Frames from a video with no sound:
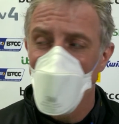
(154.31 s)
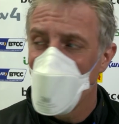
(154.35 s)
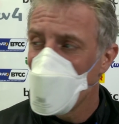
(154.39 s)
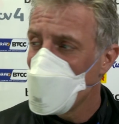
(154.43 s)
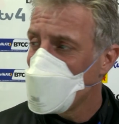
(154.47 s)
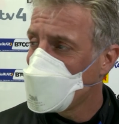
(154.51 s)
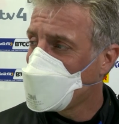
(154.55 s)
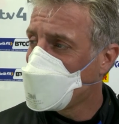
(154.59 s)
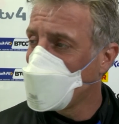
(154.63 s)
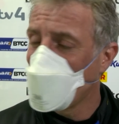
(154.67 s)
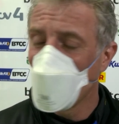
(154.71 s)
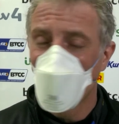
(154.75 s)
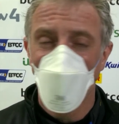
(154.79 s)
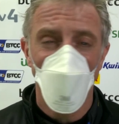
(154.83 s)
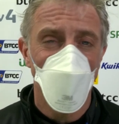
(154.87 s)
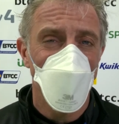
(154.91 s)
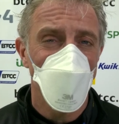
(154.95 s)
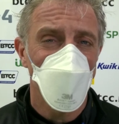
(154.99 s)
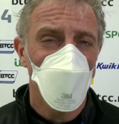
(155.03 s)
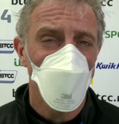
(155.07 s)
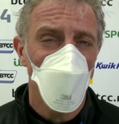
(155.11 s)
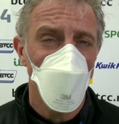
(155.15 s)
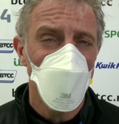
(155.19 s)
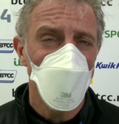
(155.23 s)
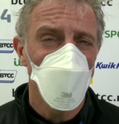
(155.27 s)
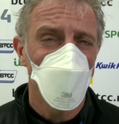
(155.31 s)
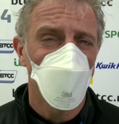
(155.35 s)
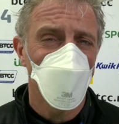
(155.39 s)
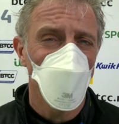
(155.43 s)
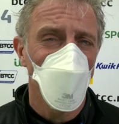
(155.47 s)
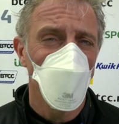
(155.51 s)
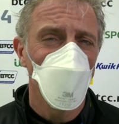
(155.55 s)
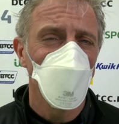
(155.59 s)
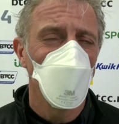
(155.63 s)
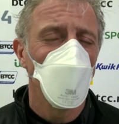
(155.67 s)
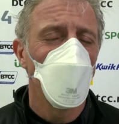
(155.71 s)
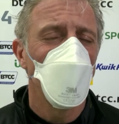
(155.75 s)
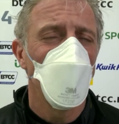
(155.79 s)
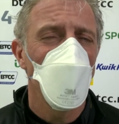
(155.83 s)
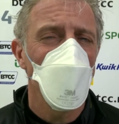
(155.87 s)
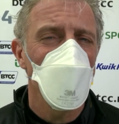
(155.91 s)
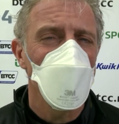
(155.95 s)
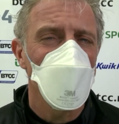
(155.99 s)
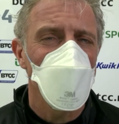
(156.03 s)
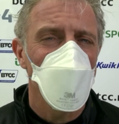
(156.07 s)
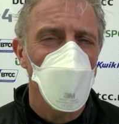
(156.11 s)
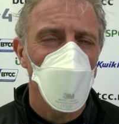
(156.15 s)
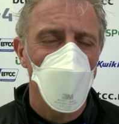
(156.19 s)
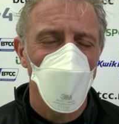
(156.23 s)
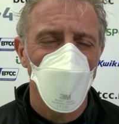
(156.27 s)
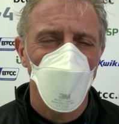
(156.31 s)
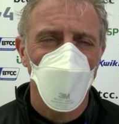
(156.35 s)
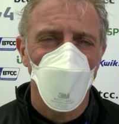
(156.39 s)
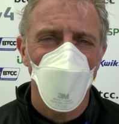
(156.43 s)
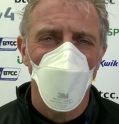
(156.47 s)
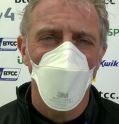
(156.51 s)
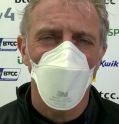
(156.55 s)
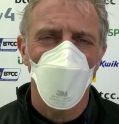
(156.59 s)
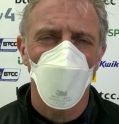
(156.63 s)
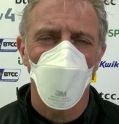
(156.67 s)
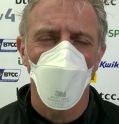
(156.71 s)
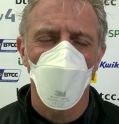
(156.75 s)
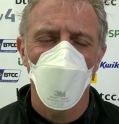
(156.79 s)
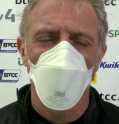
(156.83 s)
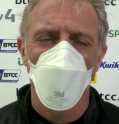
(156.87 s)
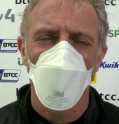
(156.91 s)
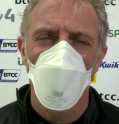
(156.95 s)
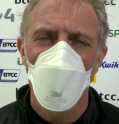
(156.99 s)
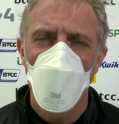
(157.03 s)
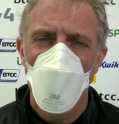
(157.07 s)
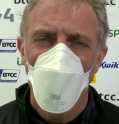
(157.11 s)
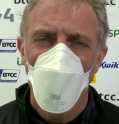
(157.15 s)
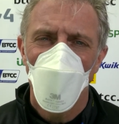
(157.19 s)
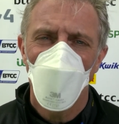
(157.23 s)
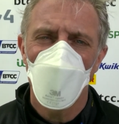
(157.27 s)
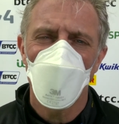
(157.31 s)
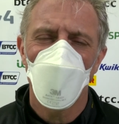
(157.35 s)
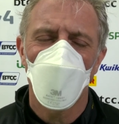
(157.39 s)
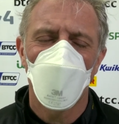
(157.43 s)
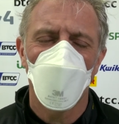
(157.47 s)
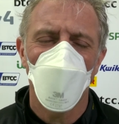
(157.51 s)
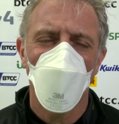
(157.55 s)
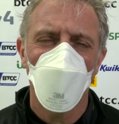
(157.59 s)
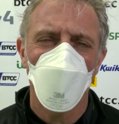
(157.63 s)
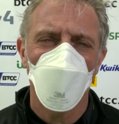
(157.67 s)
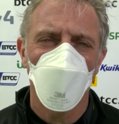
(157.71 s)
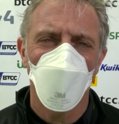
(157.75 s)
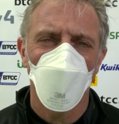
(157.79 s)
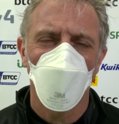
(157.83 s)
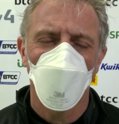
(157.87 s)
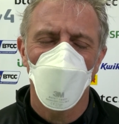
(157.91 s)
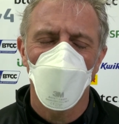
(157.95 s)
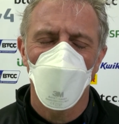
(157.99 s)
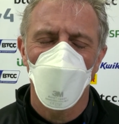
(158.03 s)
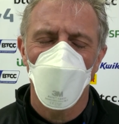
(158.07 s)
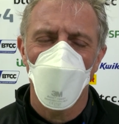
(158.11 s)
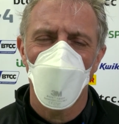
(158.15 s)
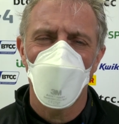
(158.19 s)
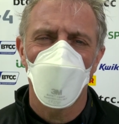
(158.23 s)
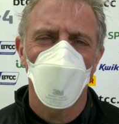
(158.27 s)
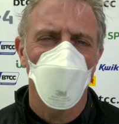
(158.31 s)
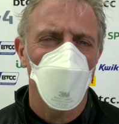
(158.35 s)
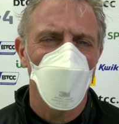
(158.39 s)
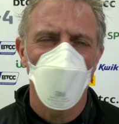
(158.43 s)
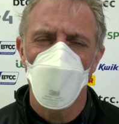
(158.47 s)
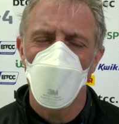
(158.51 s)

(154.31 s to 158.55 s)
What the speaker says: chalk up a great result or a win, then I was first on the text to congratulate them.